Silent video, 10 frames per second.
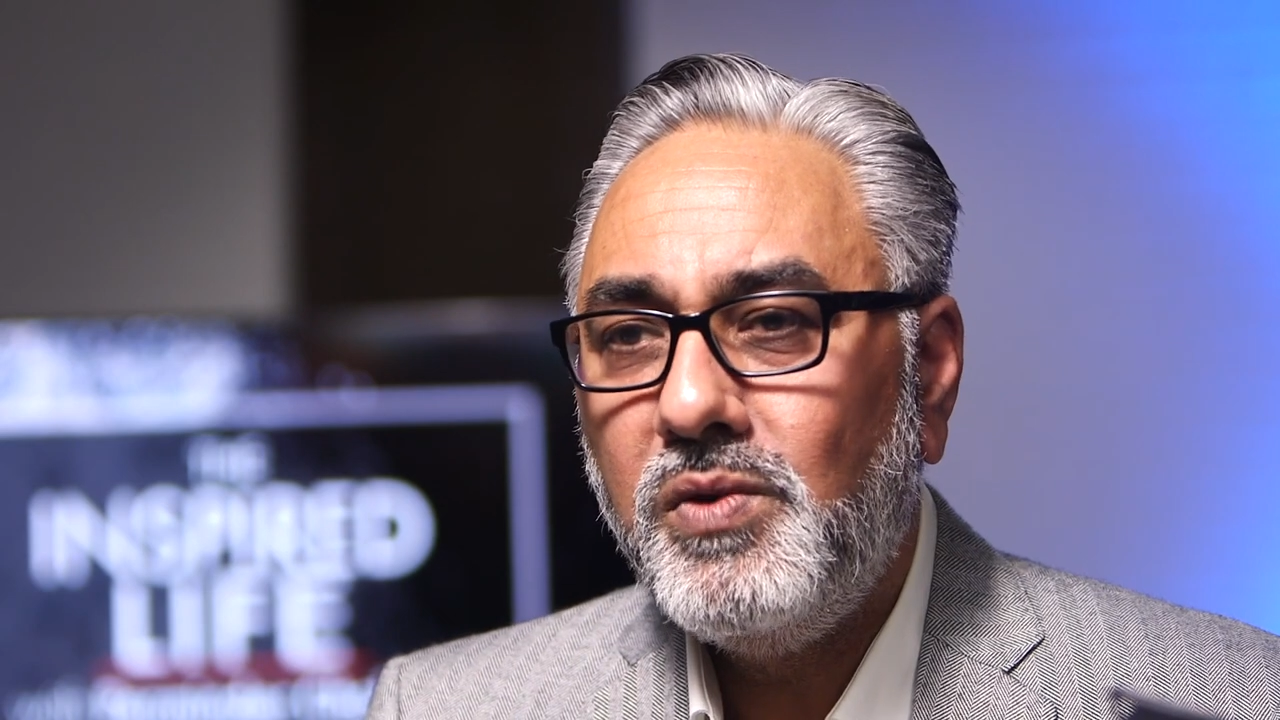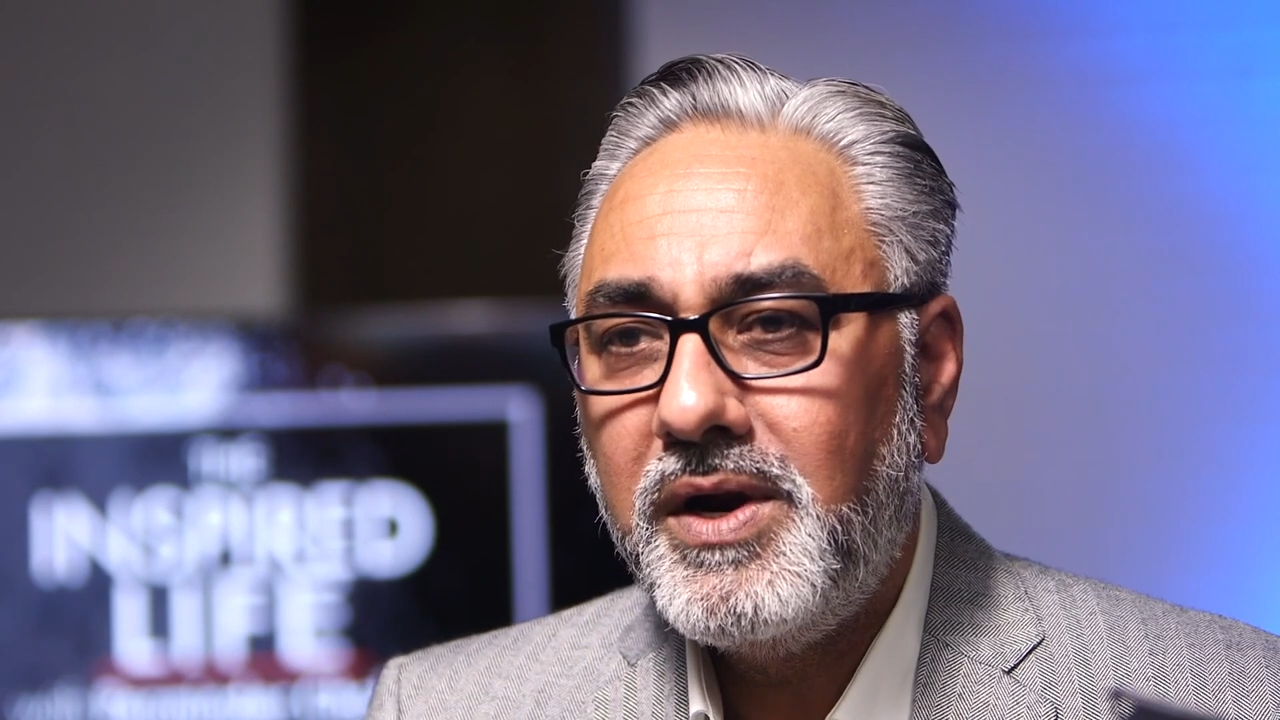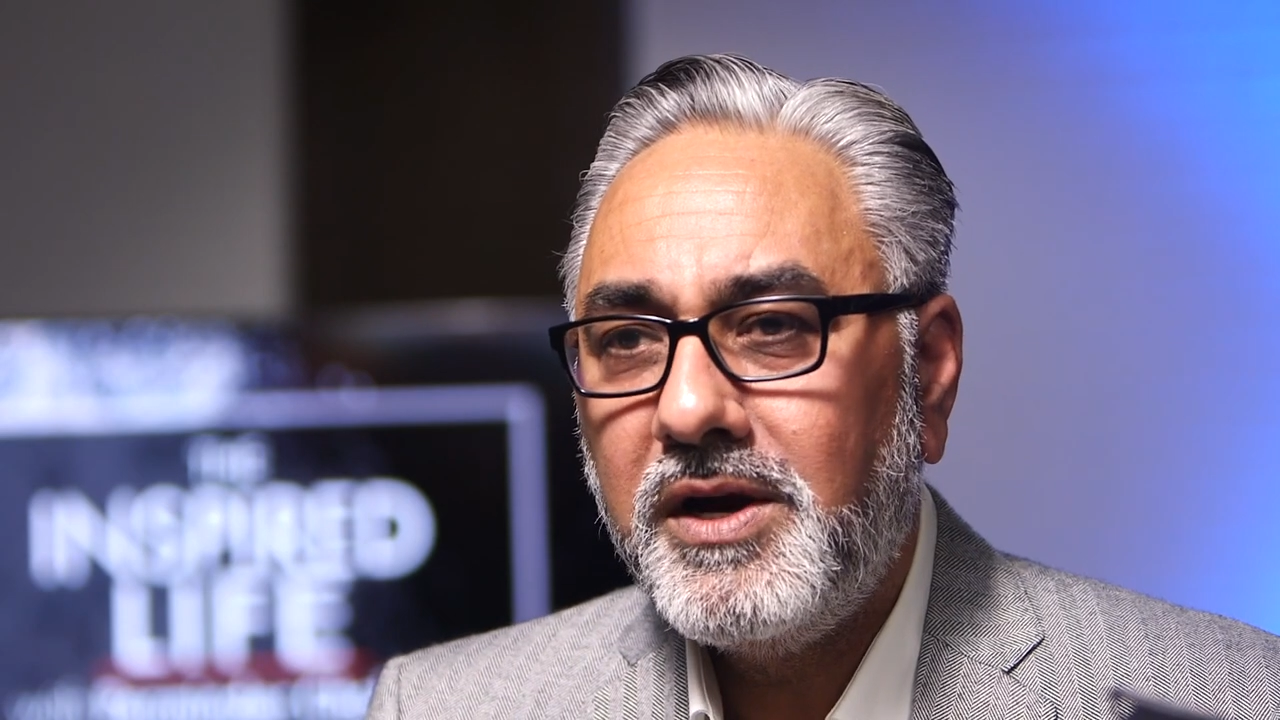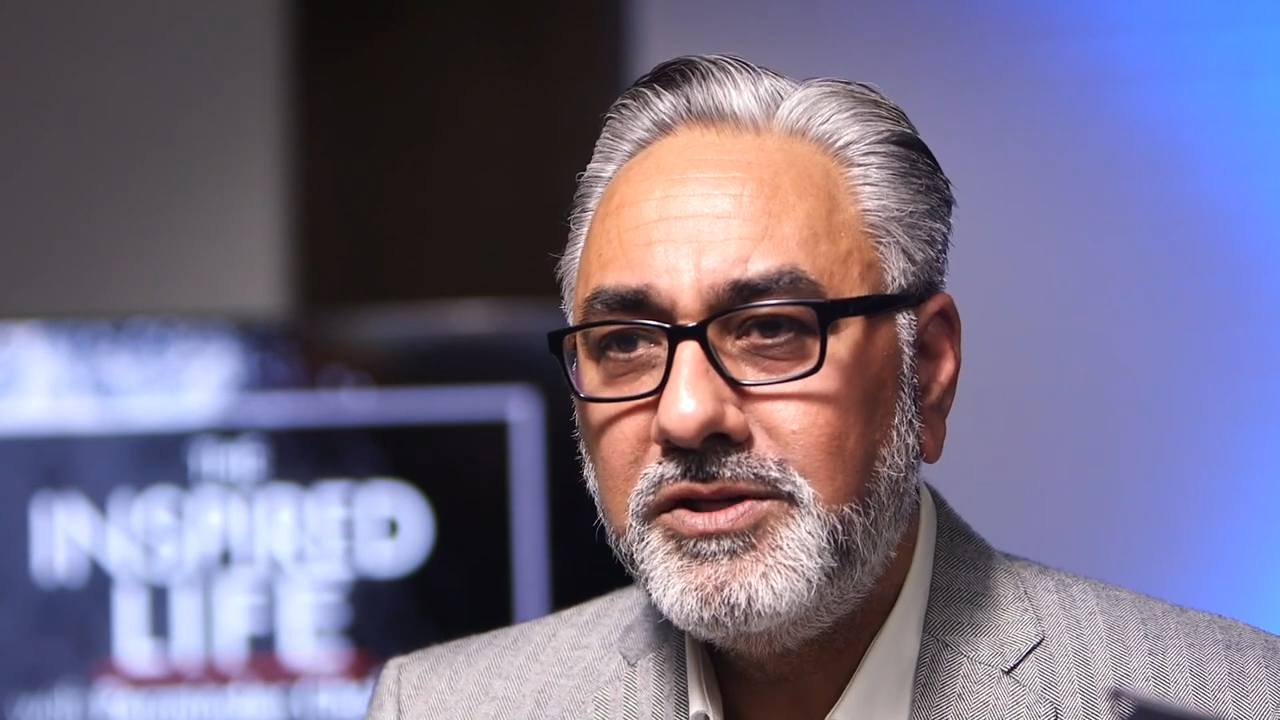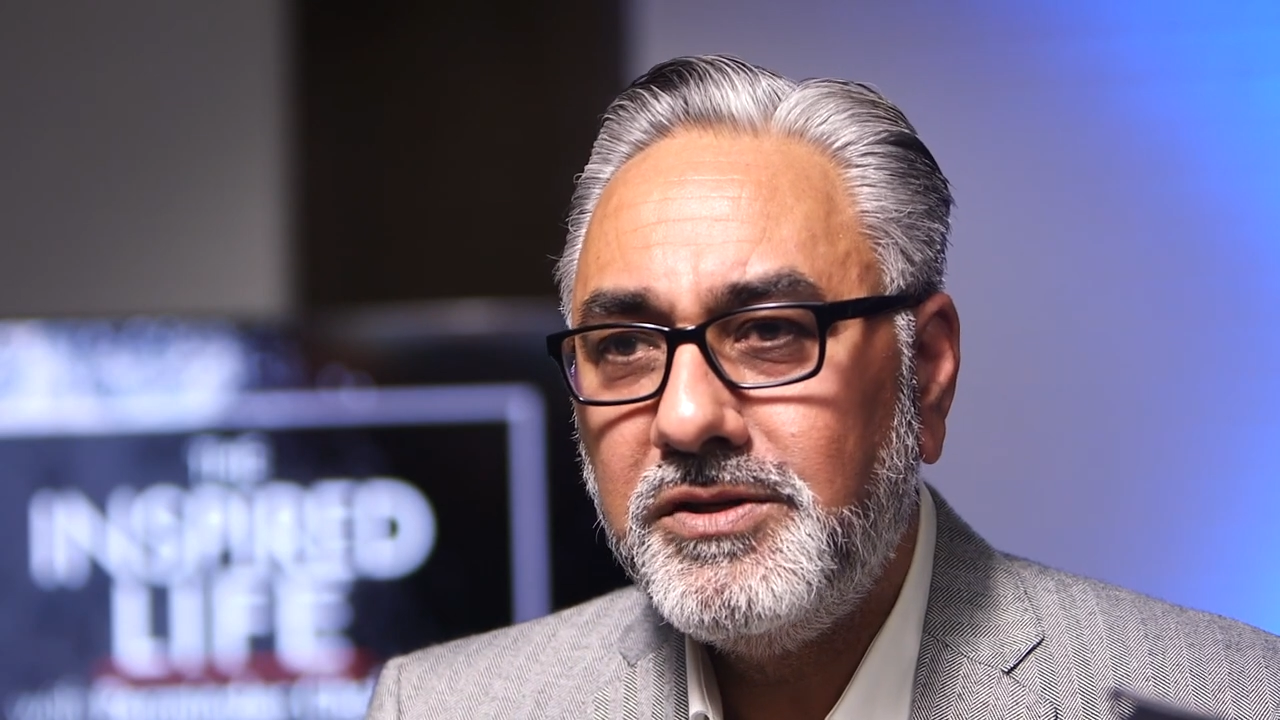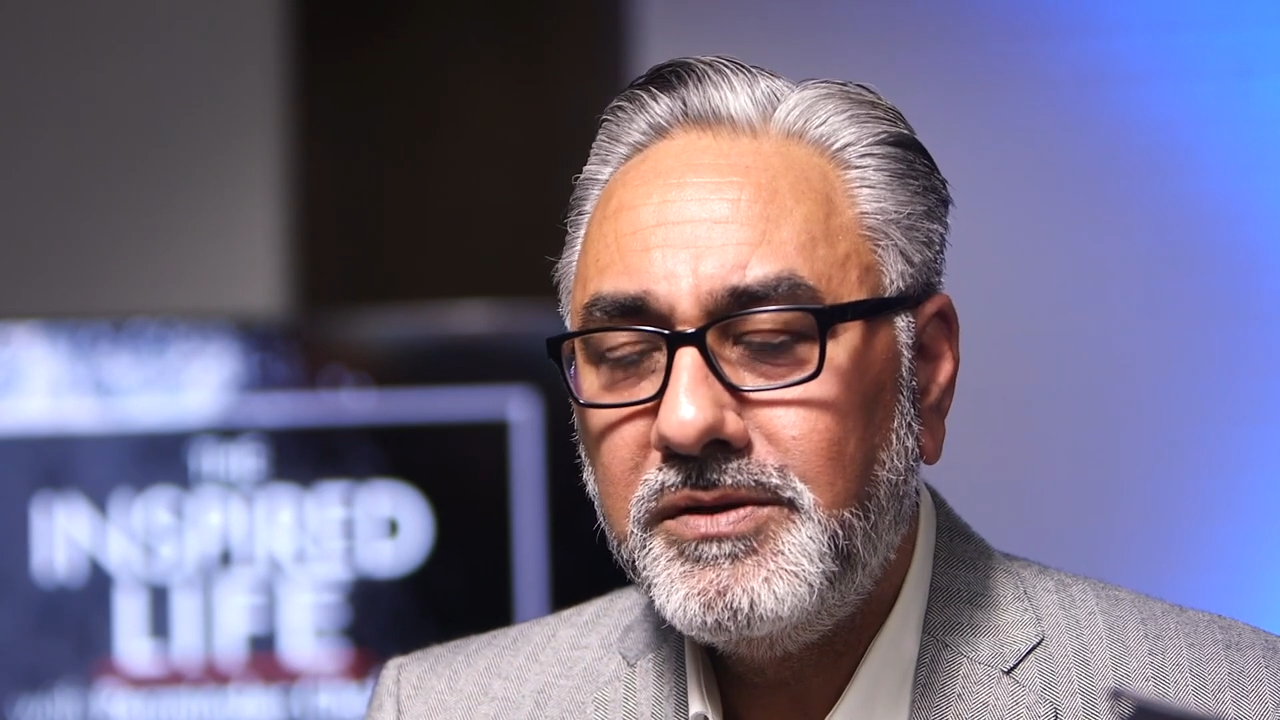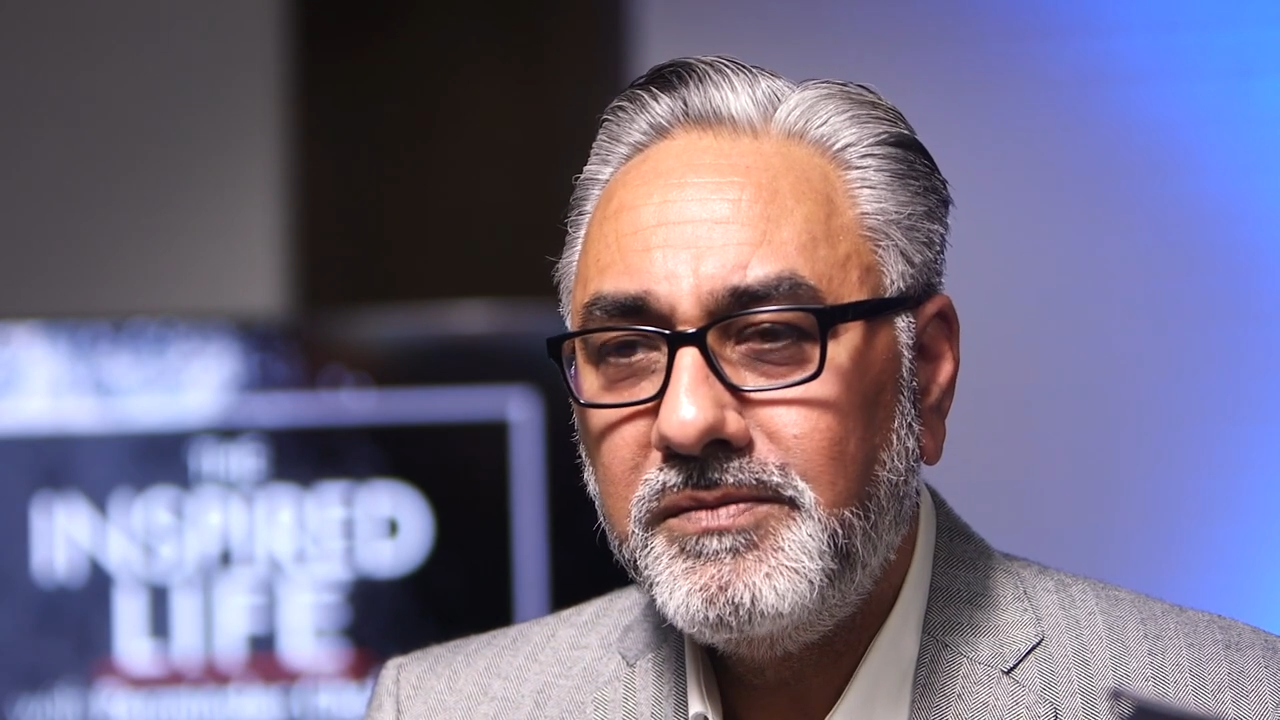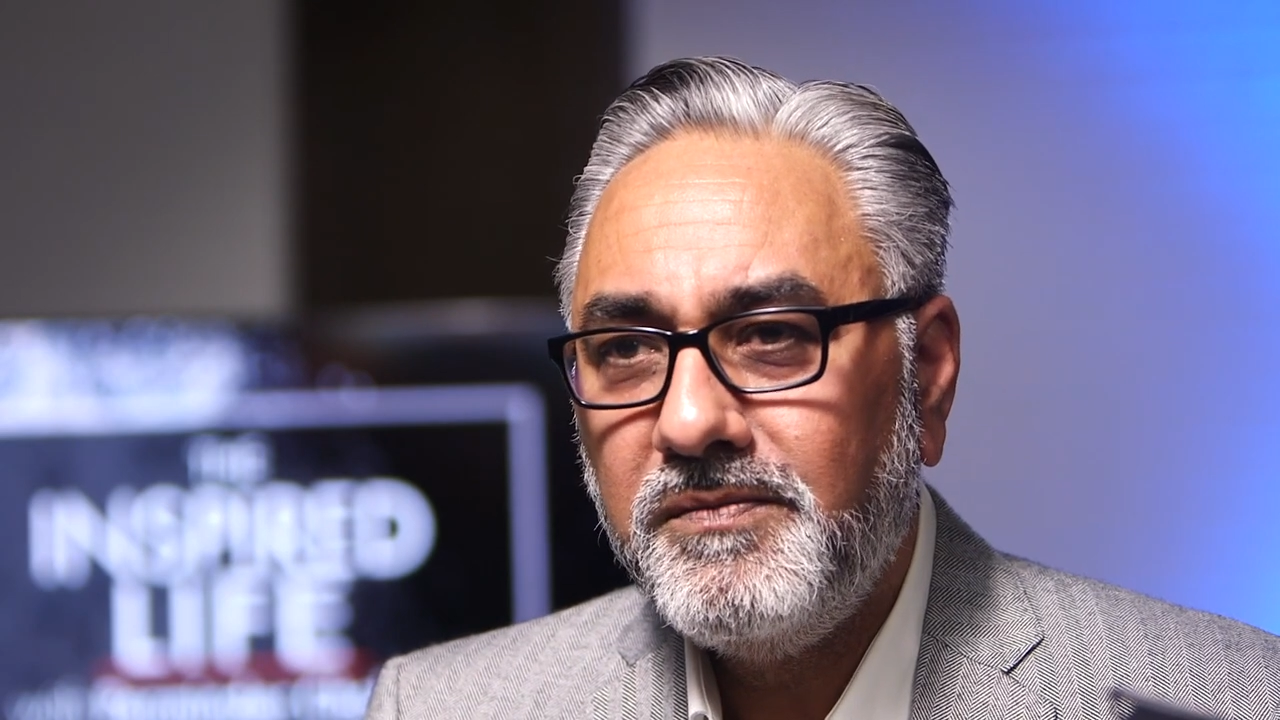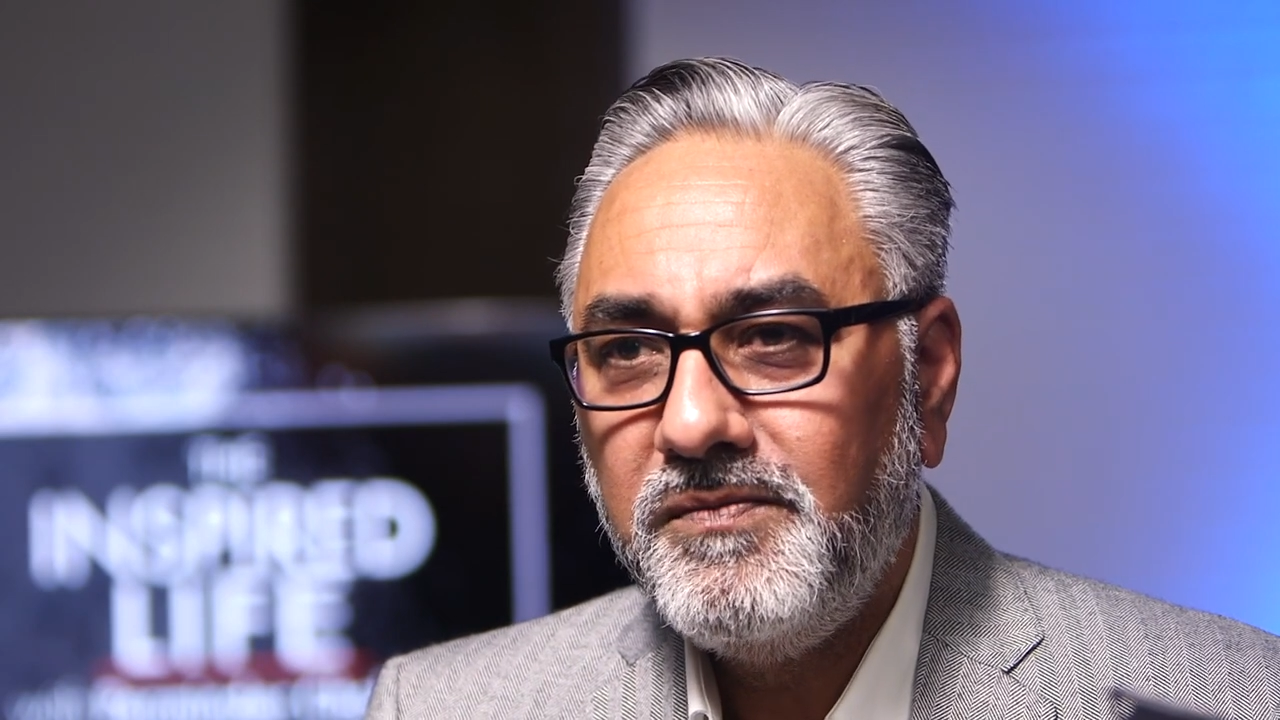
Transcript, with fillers: direction.